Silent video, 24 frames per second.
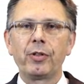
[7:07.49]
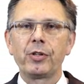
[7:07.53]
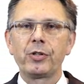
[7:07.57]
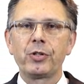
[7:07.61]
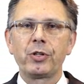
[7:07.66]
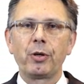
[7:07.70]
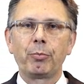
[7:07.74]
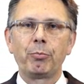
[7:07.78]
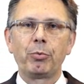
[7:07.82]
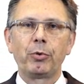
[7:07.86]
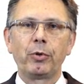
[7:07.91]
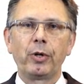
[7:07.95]

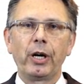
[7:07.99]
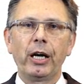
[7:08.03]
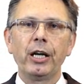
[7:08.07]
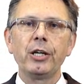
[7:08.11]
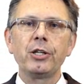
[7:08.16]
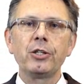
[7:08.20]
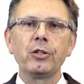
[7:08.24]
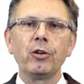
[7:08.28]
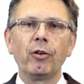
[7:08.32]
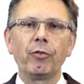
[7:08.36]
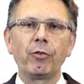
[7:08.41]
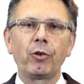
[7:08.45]

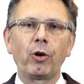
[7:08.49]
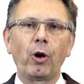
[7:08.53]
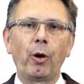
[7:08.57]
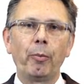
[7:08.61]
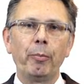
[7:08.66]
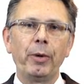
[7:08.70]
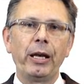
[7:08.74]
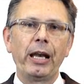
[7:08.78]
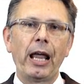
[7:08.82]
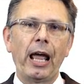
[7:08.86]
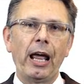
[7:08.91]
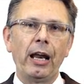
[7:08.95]
separation of
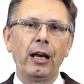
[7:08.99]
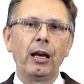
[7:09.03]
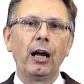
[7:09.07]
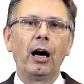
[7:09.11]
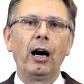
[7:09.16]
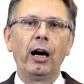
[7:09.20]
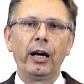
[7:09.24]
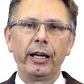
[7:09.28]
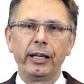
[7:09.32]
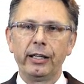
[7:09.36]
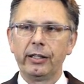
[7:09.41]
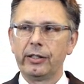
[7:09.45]
common
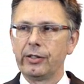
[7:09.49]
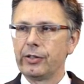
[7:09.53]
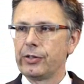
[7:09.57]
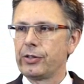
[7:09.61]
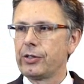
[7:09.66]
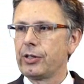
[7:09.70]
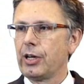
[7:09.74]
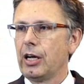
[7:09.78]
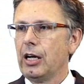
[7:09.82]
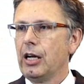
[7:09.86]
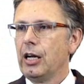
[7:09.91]
anions,